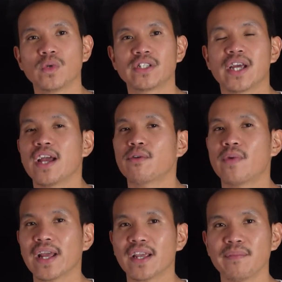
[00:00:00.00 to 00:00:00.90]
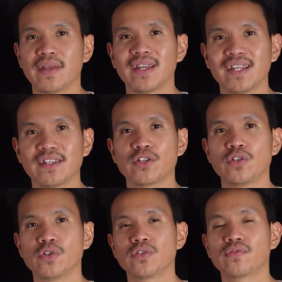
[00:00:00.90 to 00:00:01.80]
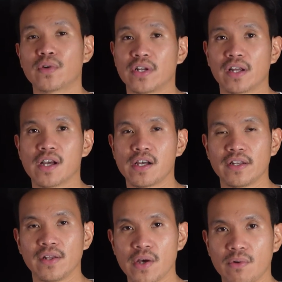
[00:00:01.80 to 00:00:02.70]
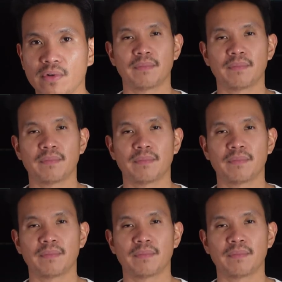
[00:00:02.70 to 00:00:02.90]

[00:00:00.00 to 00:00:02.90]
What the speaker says: which I recommend it to use for your cotton load.